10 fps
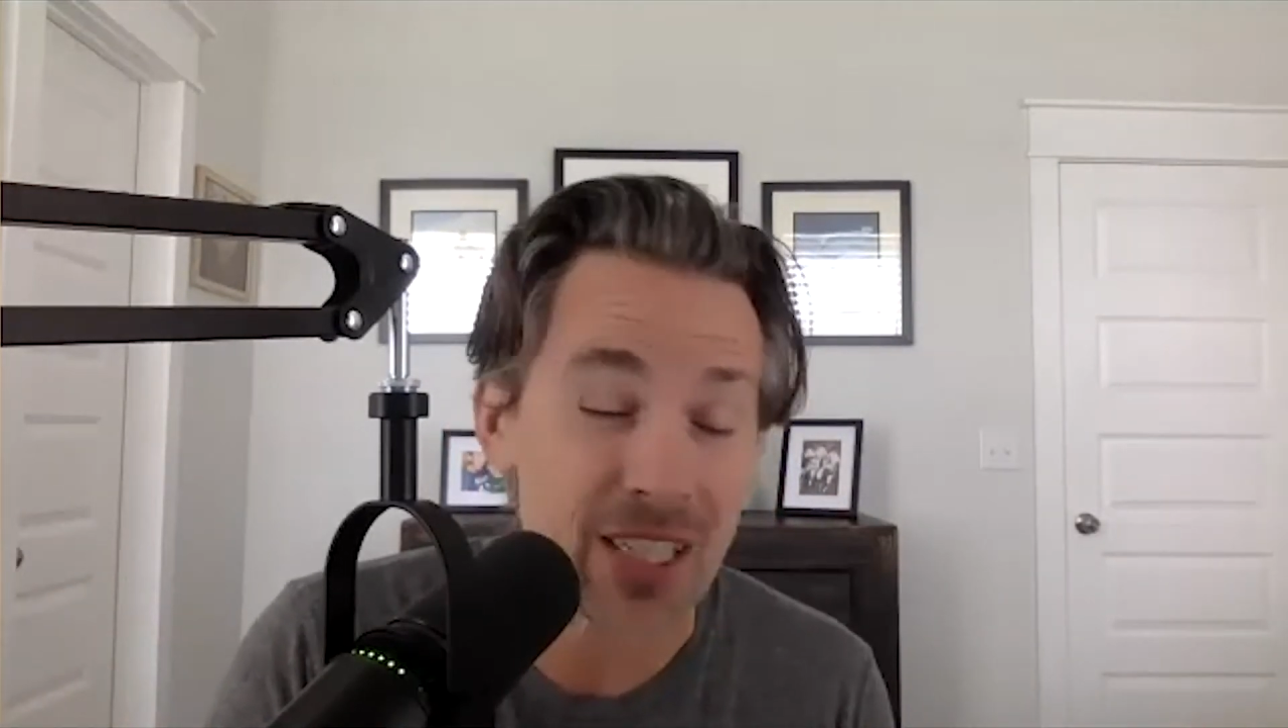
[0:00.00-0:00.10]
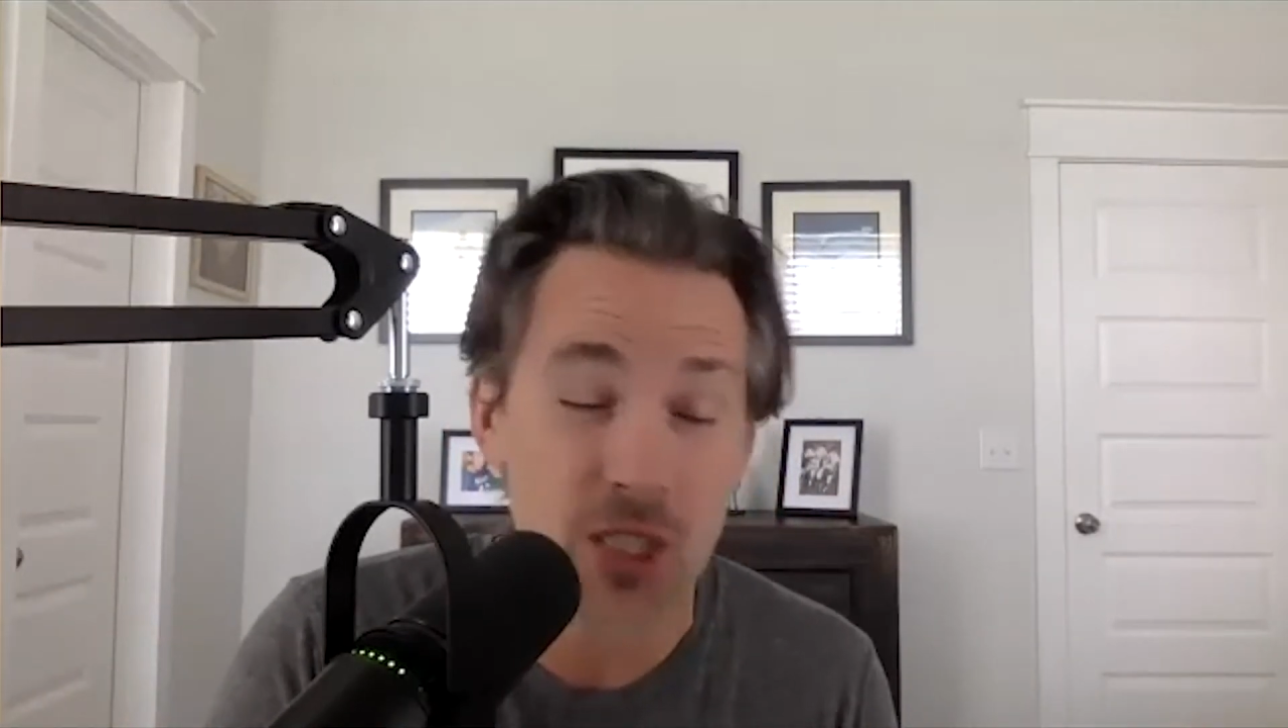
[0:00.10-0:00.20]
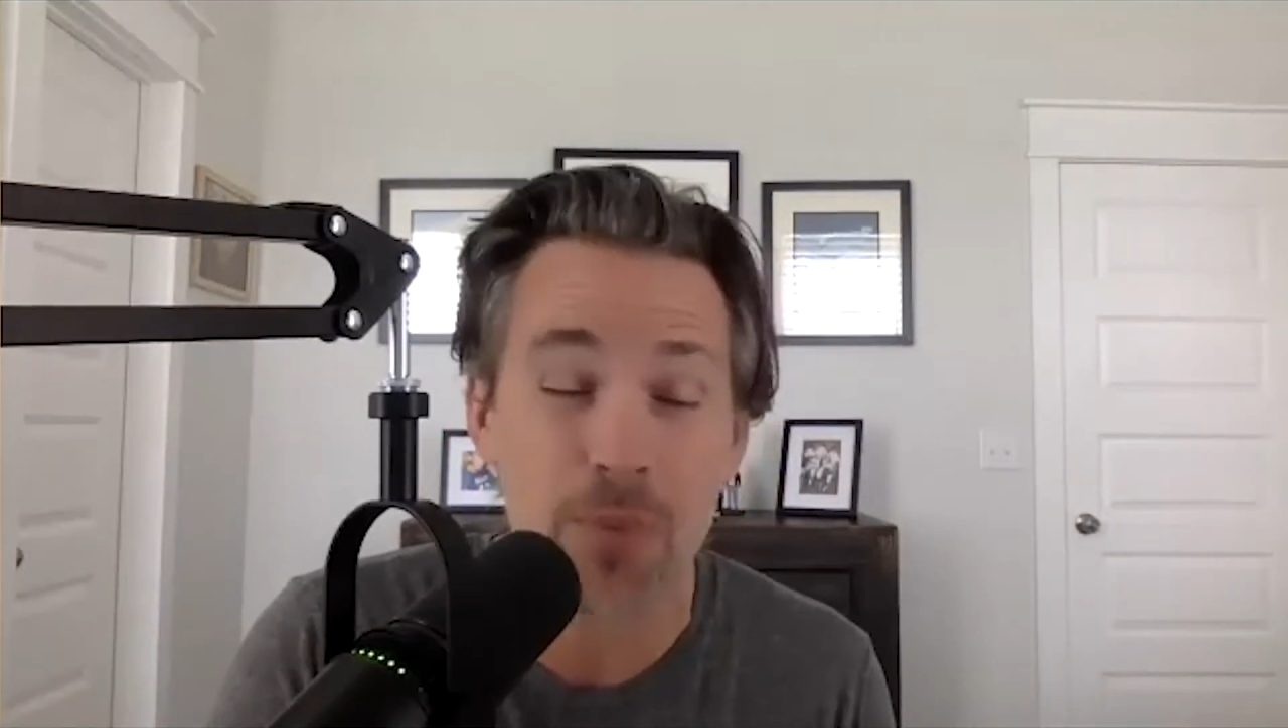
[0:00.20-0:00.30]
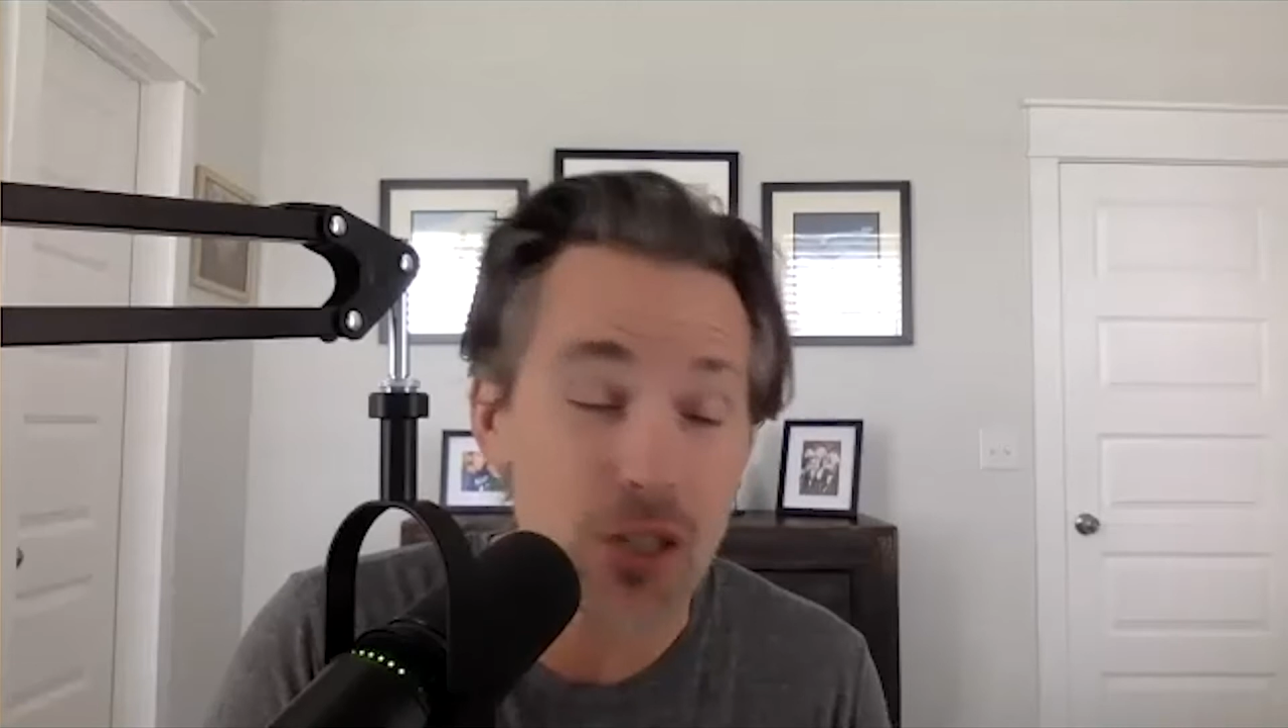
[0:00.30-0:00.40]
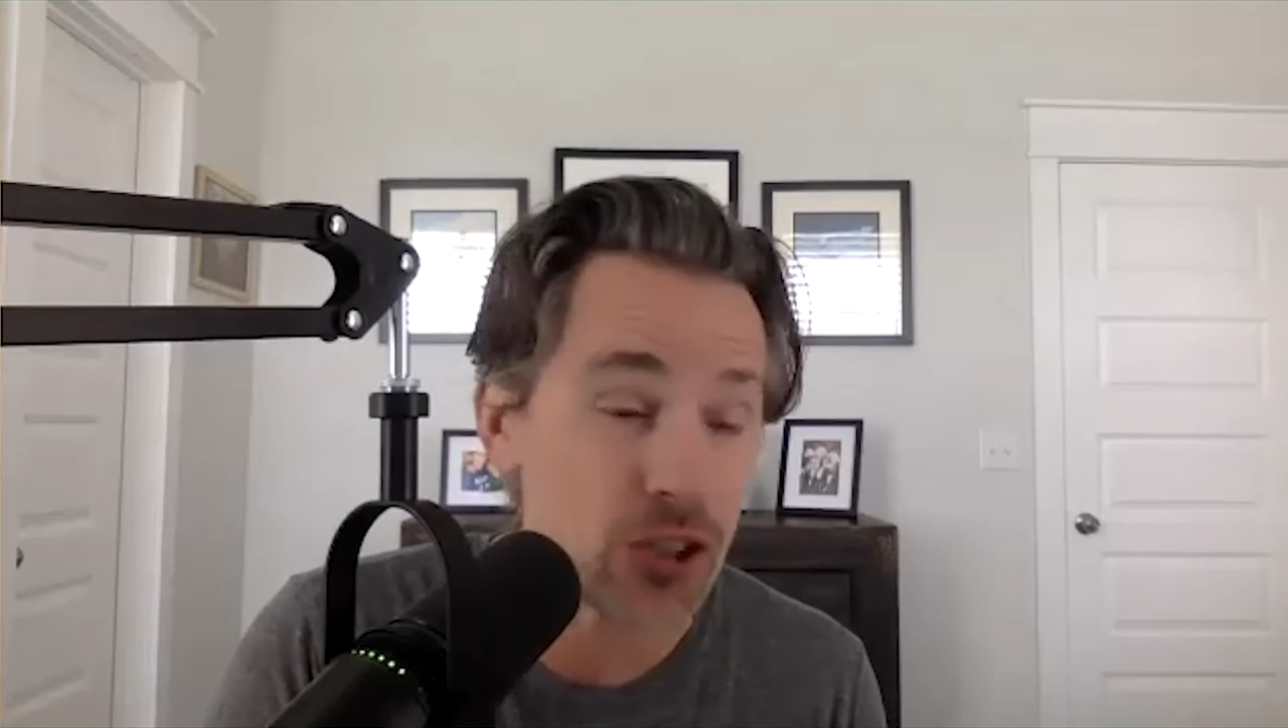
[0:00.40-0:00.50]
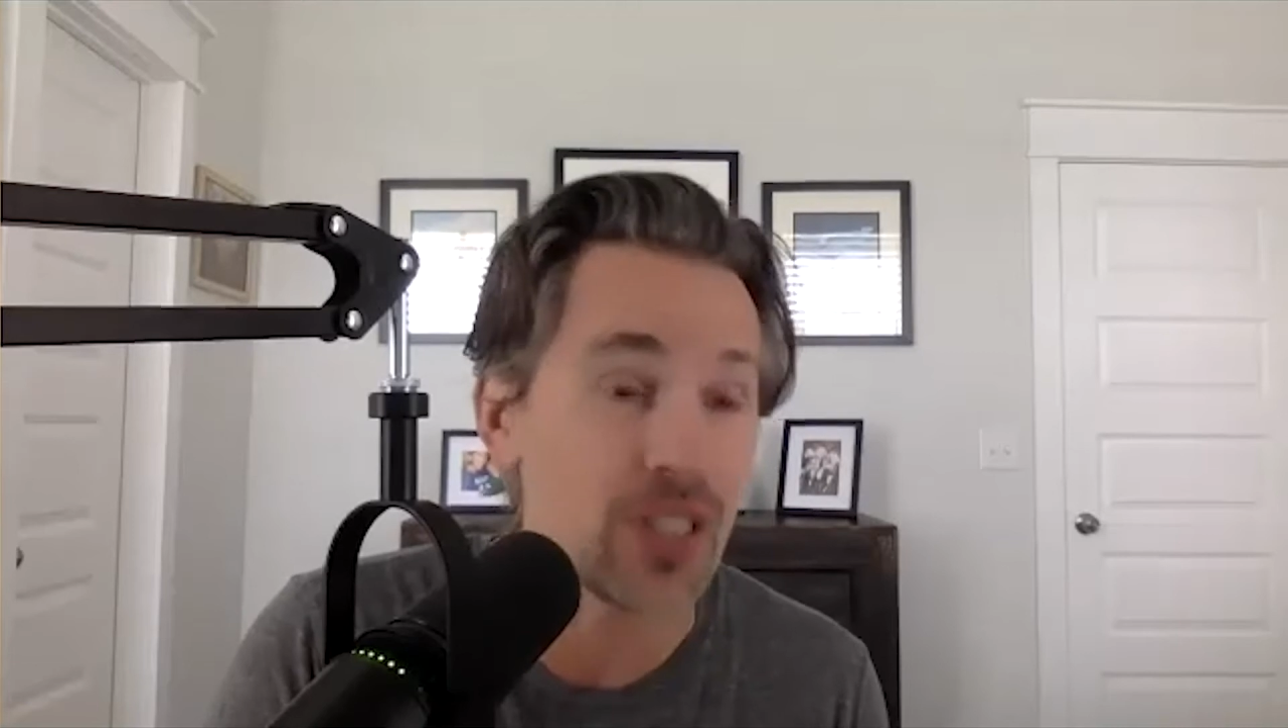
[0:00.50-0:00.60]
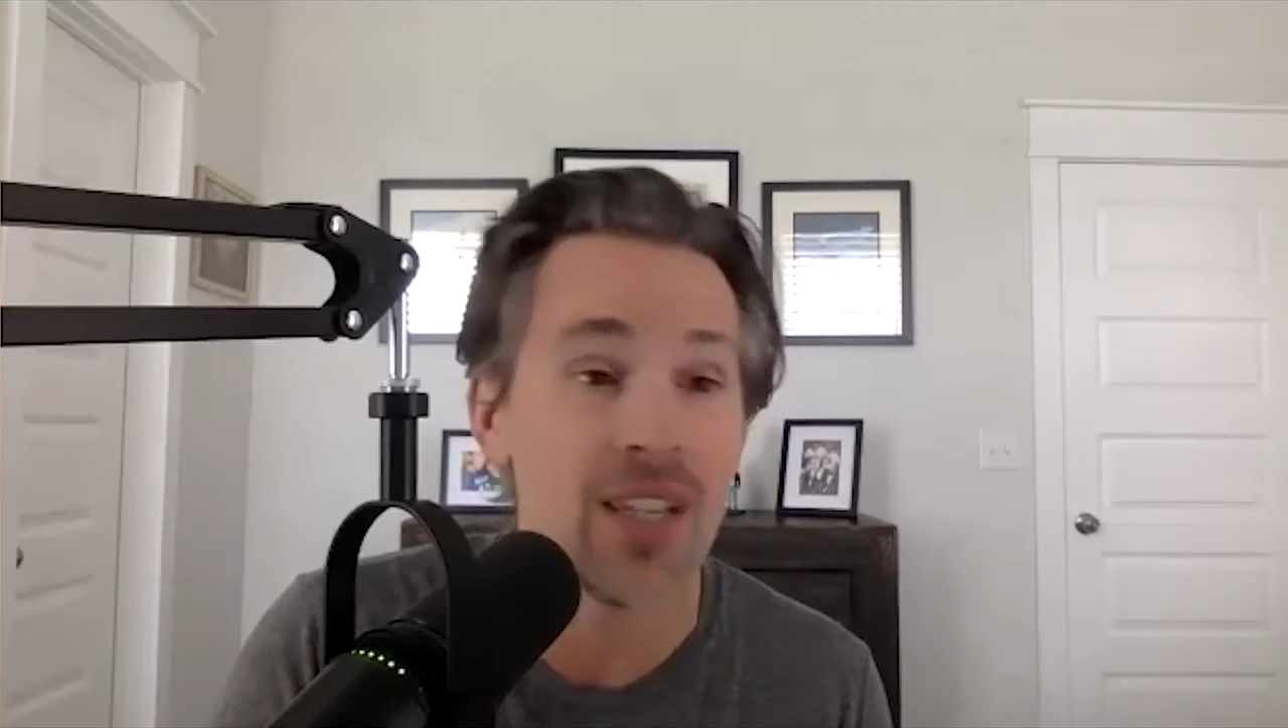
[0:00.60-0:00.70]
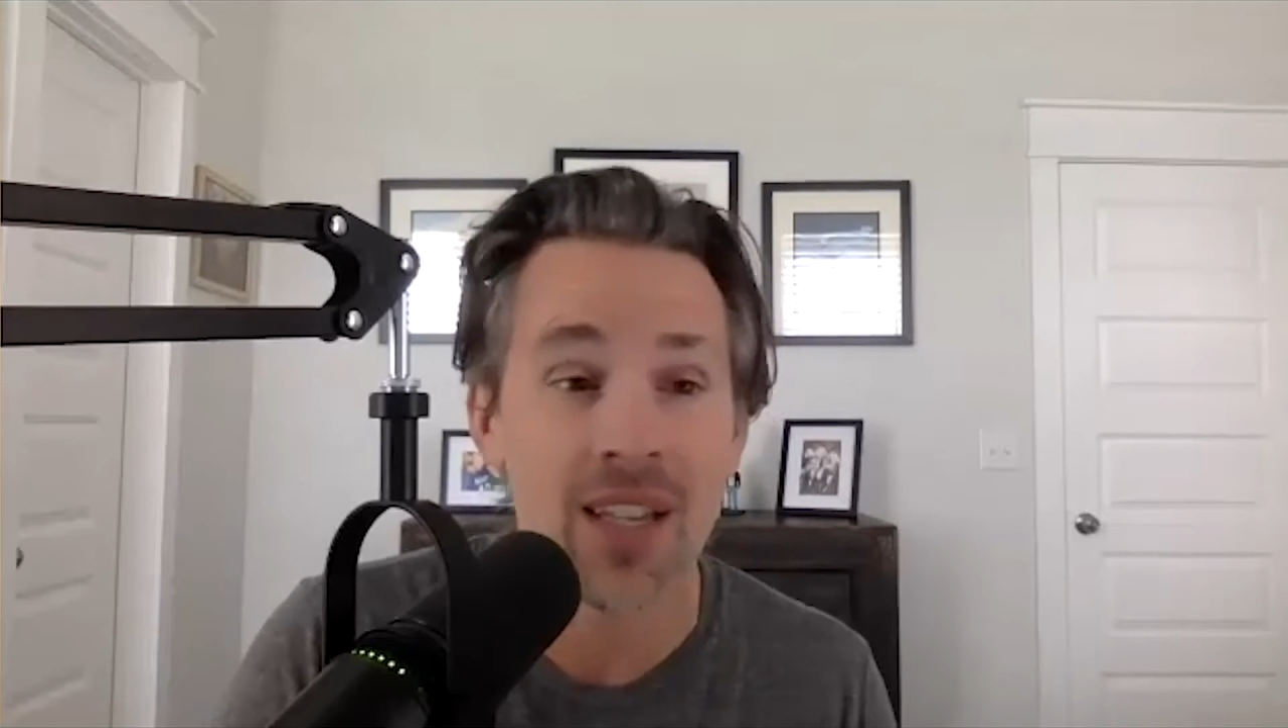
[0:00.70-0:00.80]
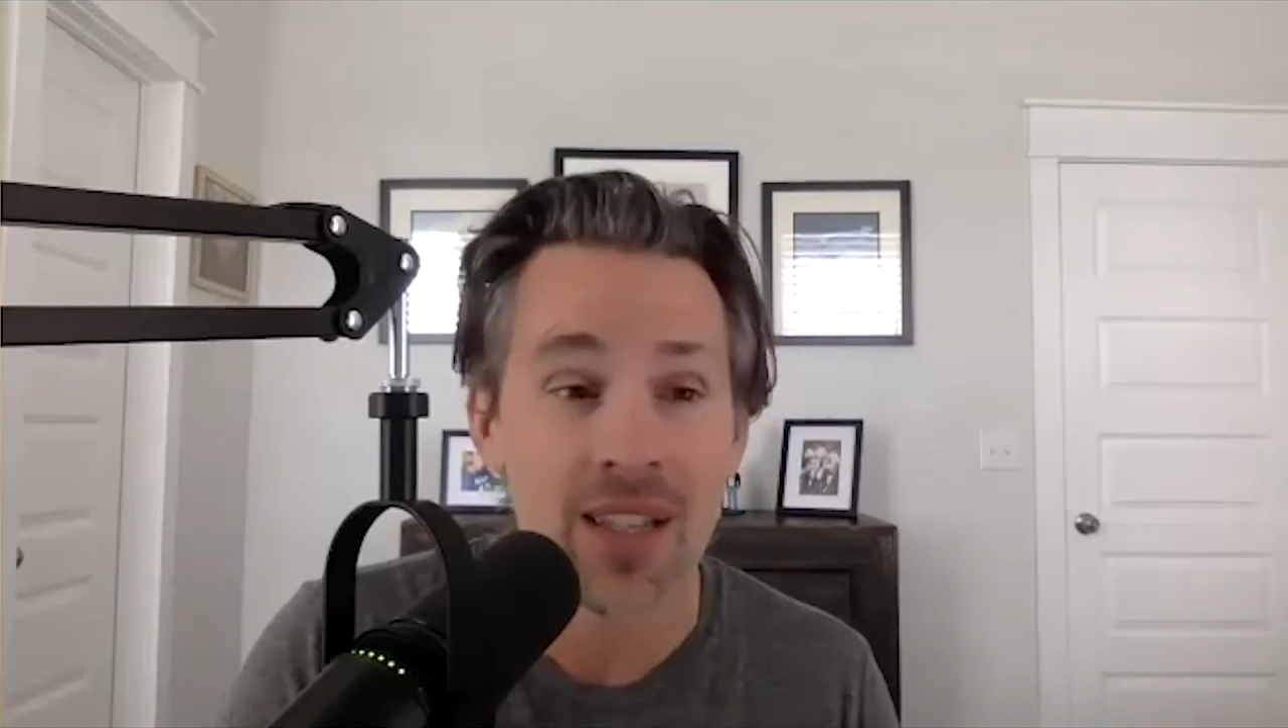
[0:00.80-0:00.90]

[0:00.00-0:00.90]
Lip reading: especially,